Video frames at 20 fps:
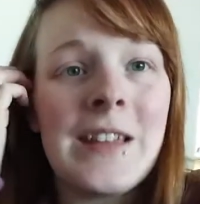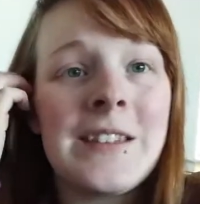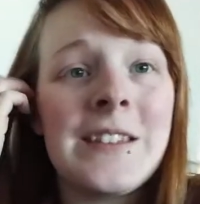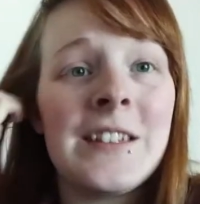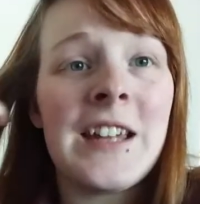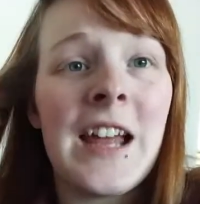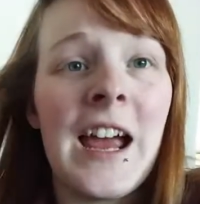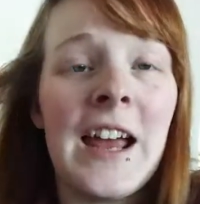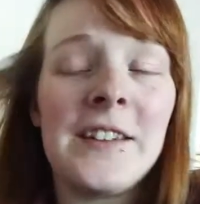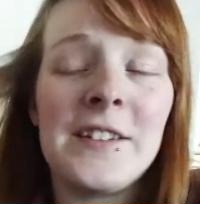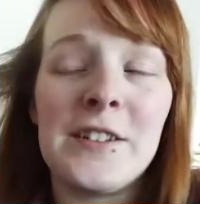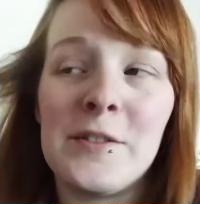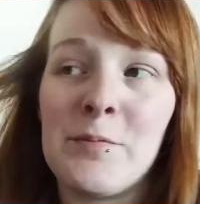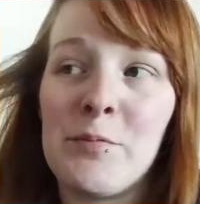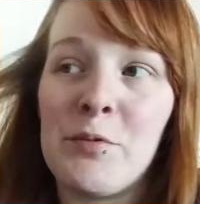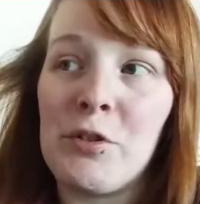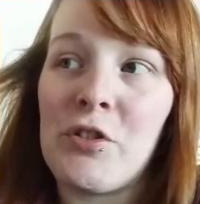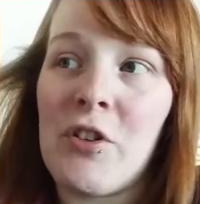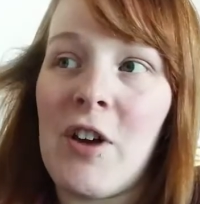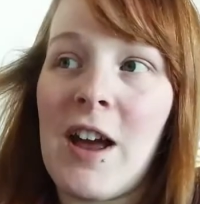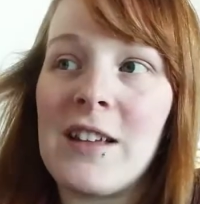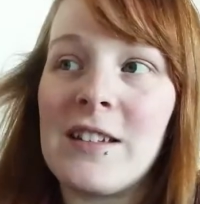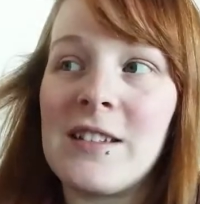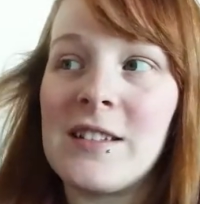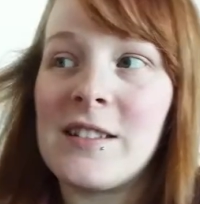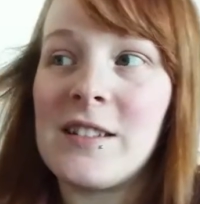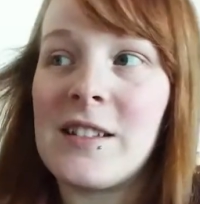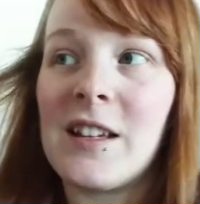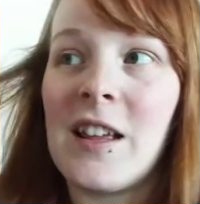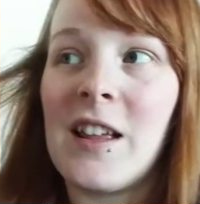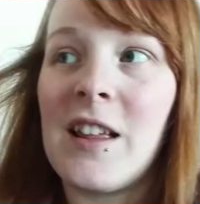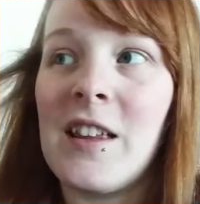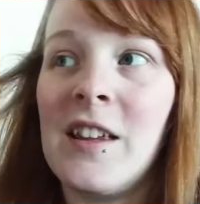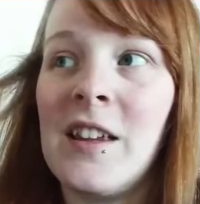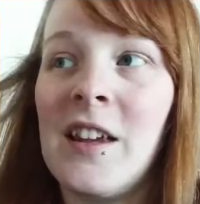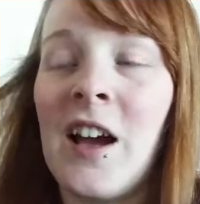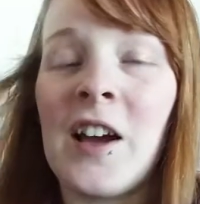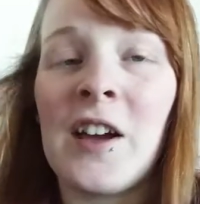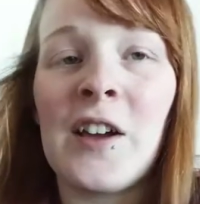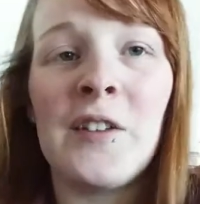And today as I've progressed,
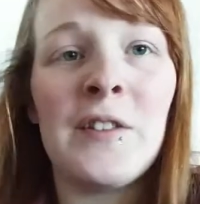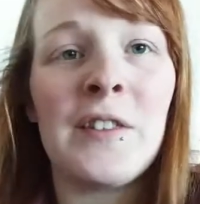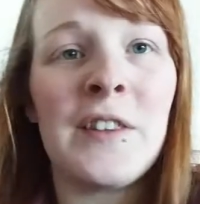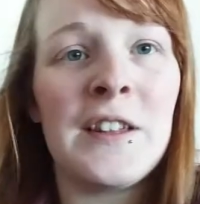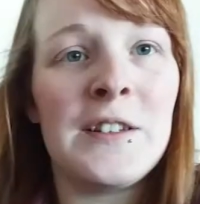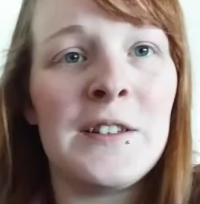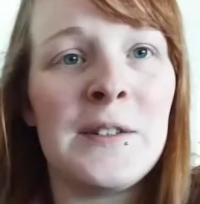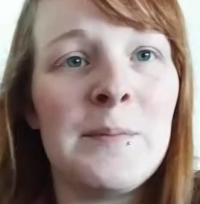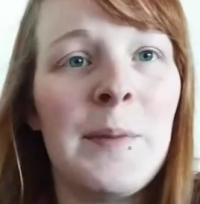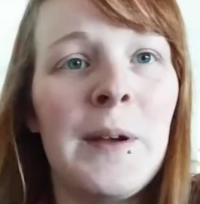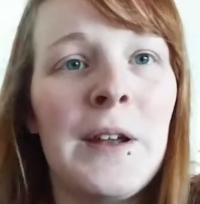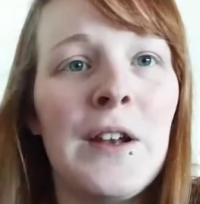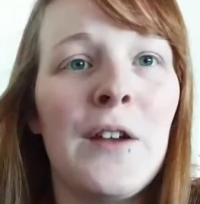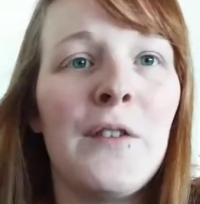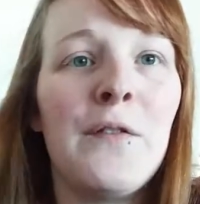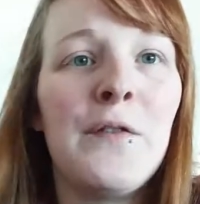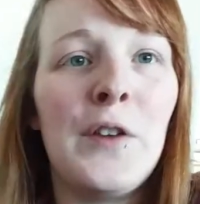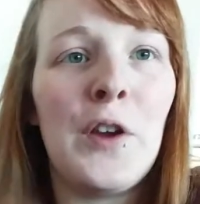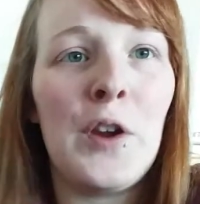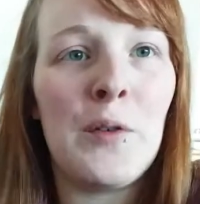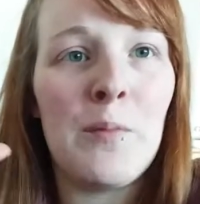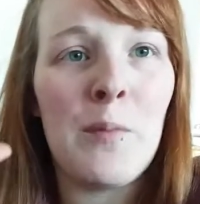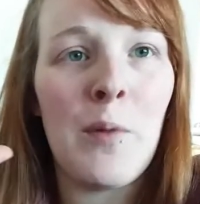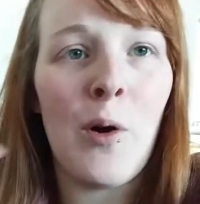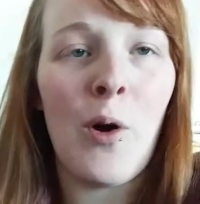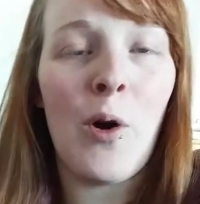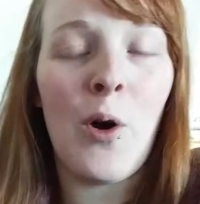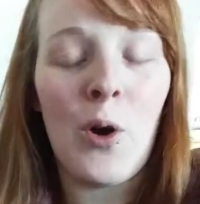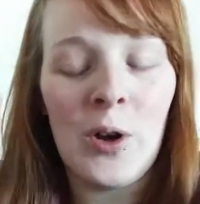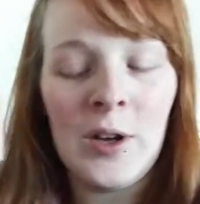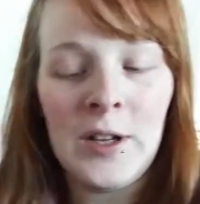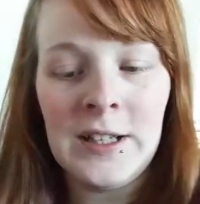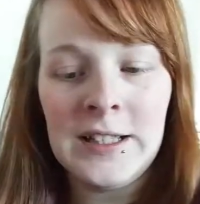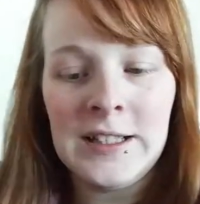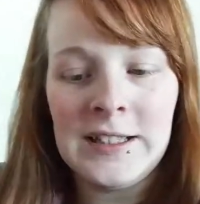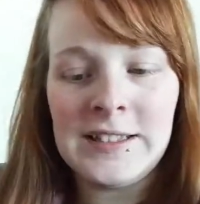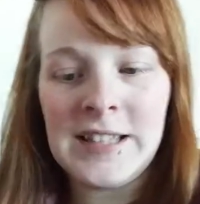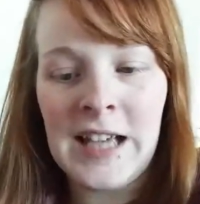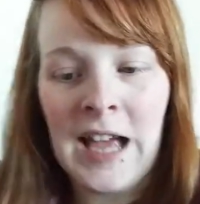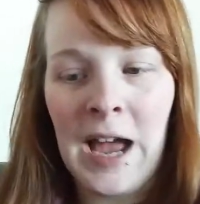there's been a few more
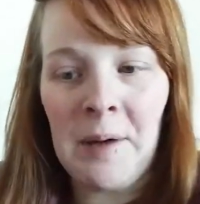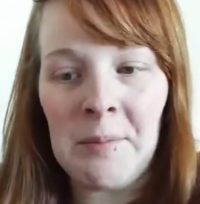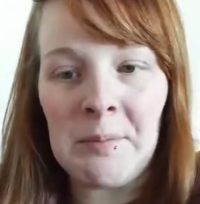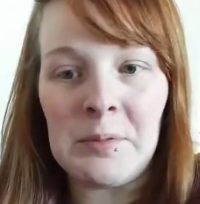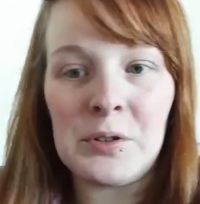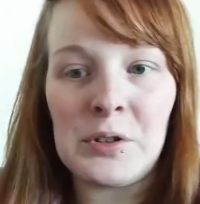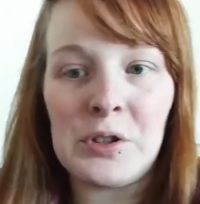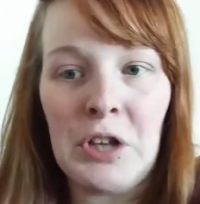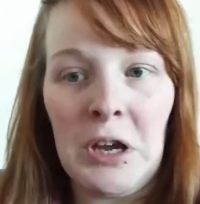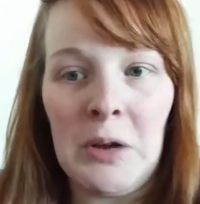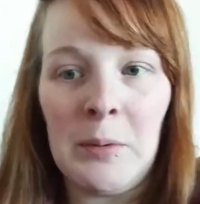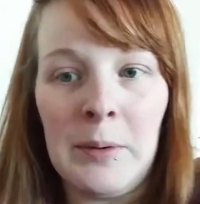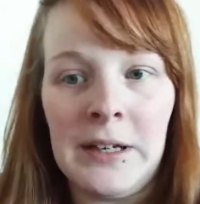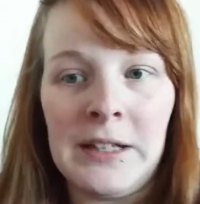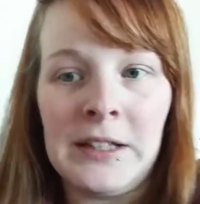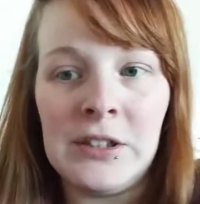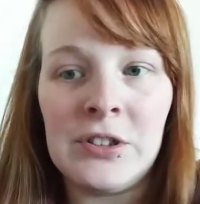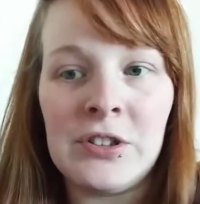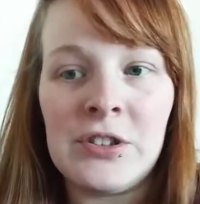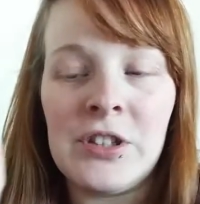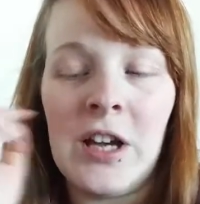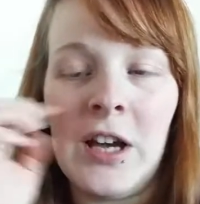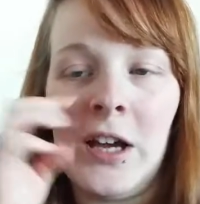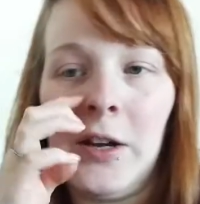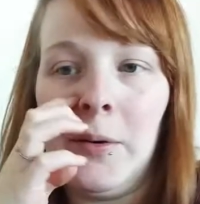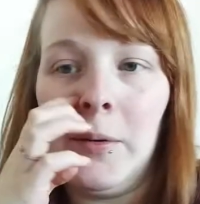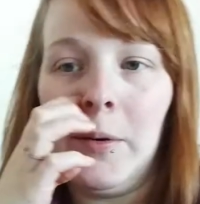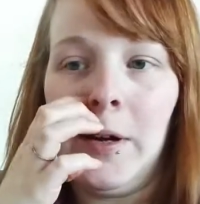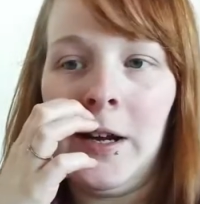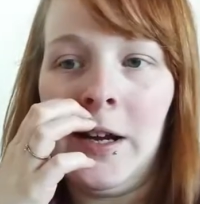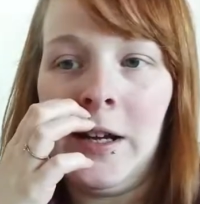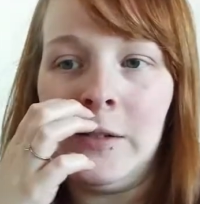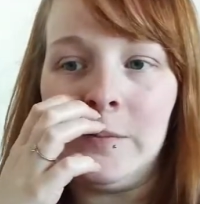taps going, so